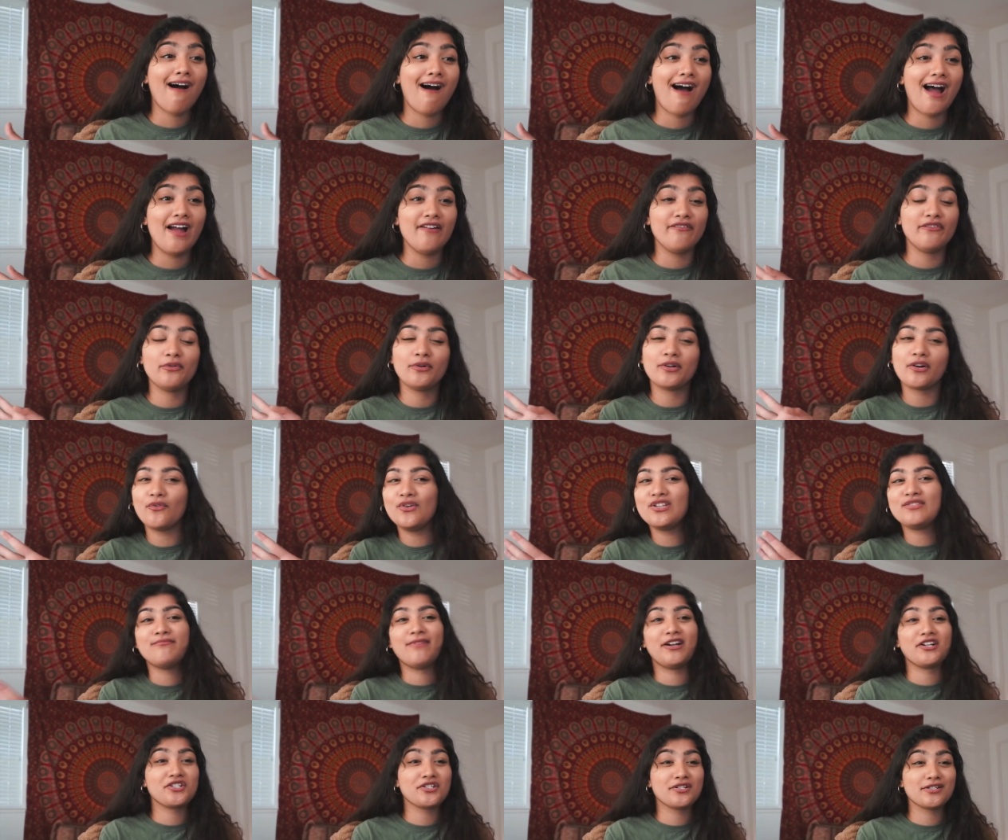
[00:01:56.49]
Everyone always
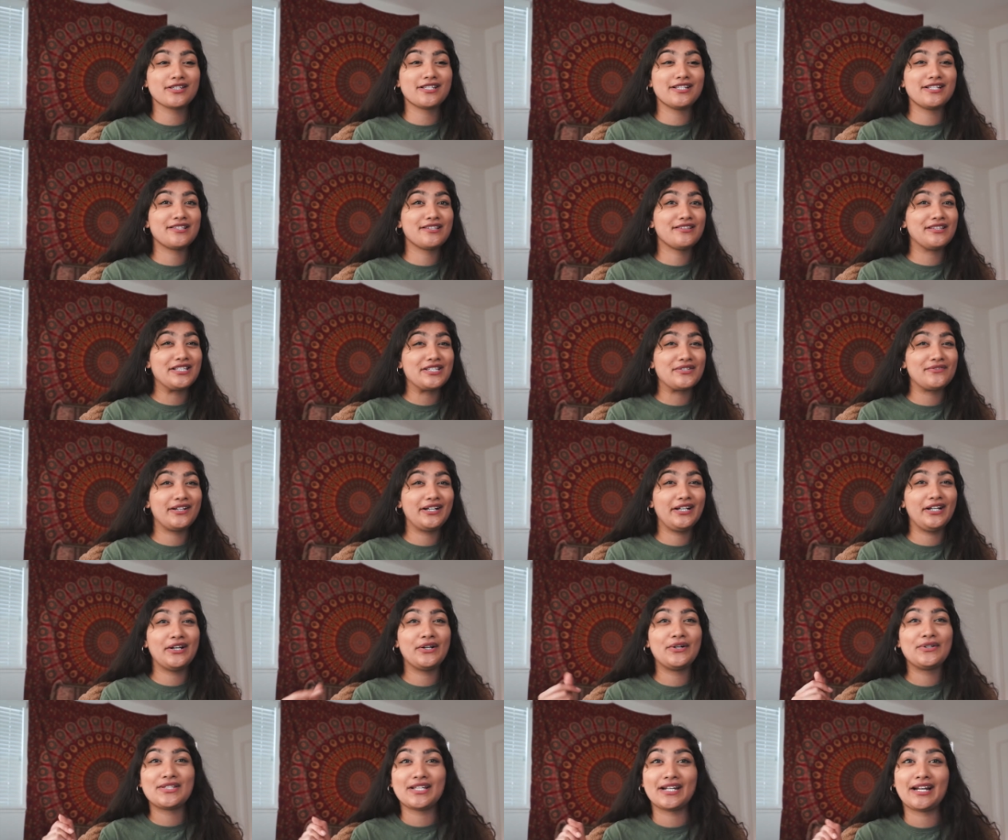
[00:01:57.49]
mentions these in these
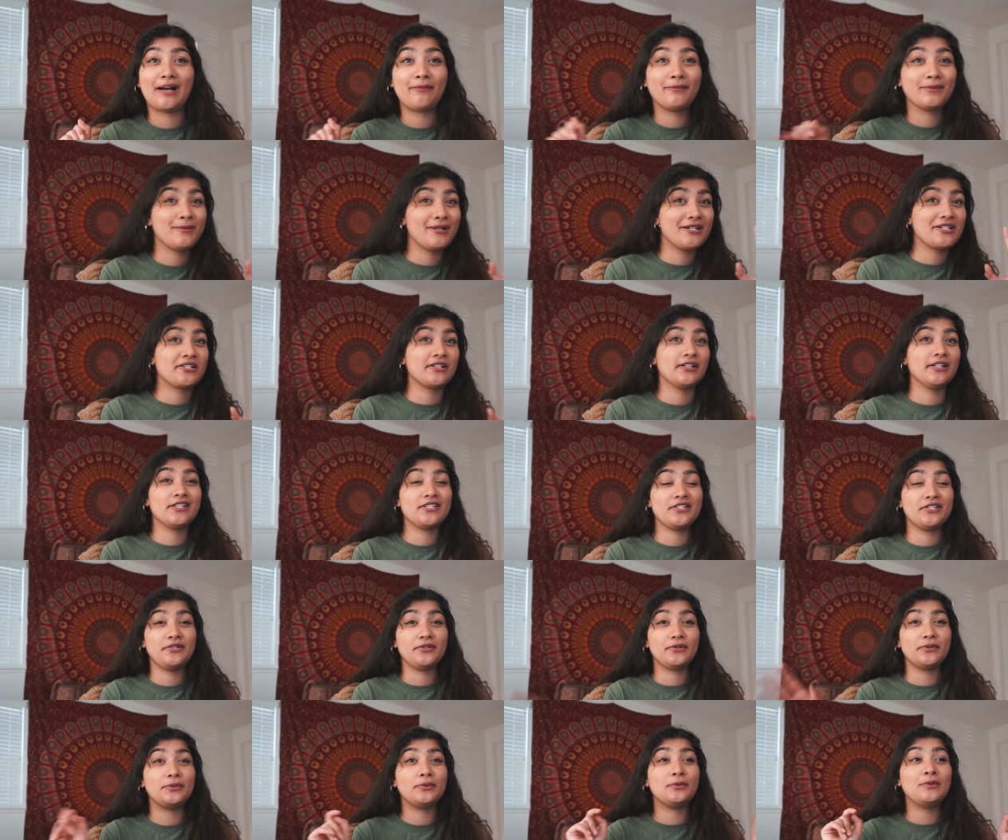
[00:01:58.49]
videos and I'm gonna mention it
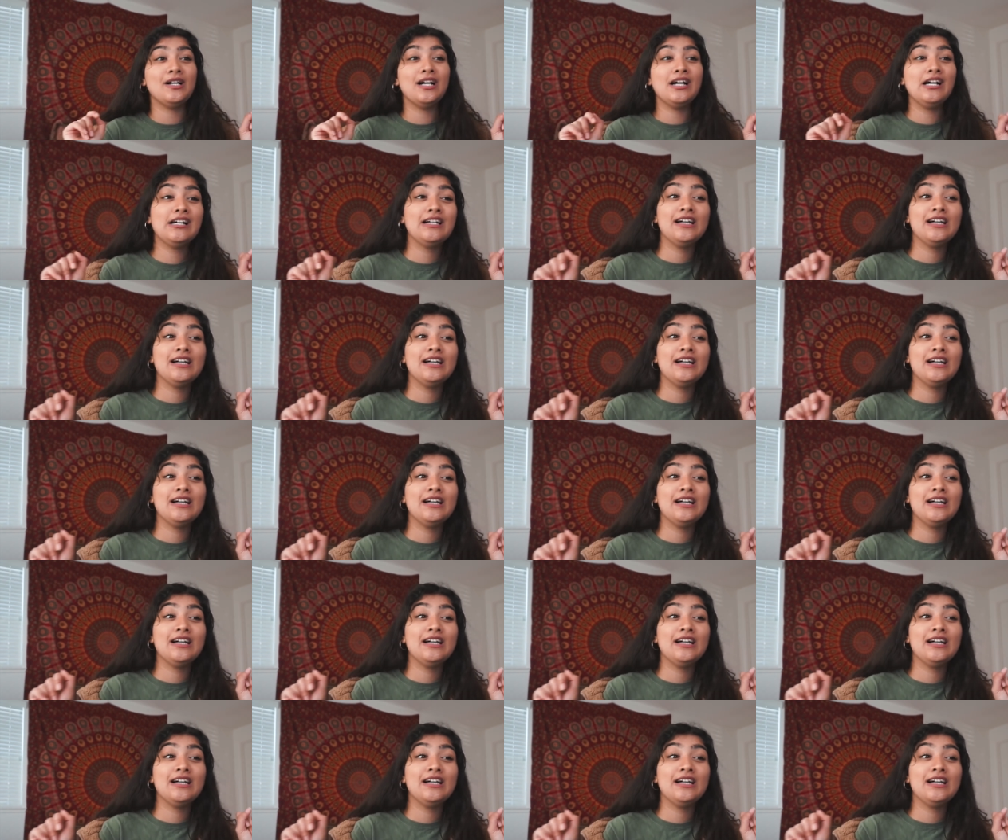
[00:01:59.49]
too.